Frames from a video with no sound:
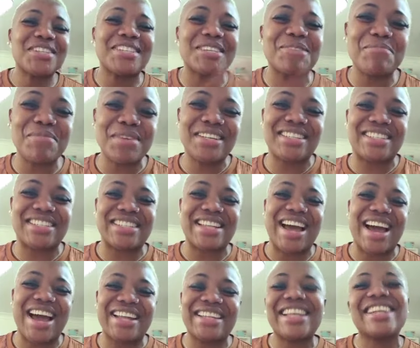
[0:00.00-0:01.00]
what it means
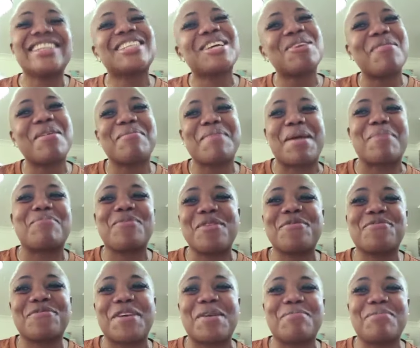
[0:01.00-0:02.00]
now. Now that one my
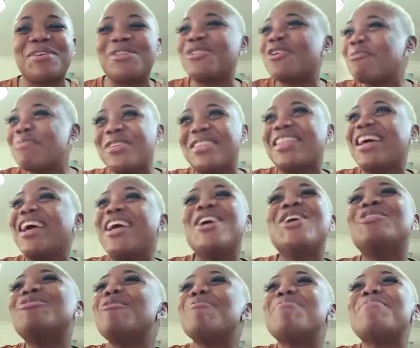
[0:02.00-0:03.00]
boyfriend me, no be
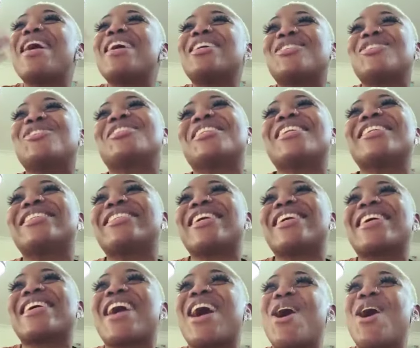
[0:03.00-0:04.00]
as it
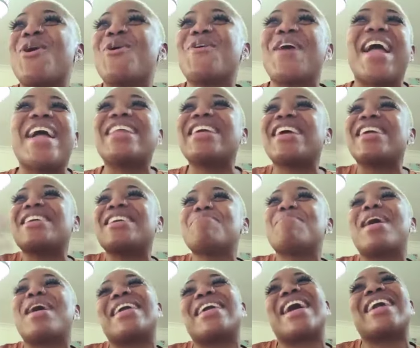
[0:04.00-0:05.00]
take out any
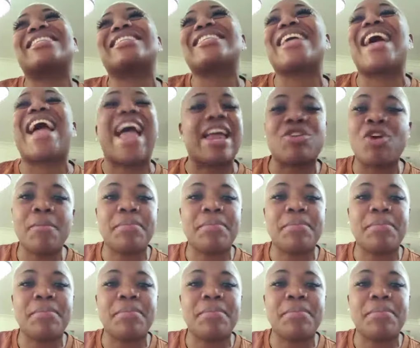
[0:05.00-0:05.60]
my time.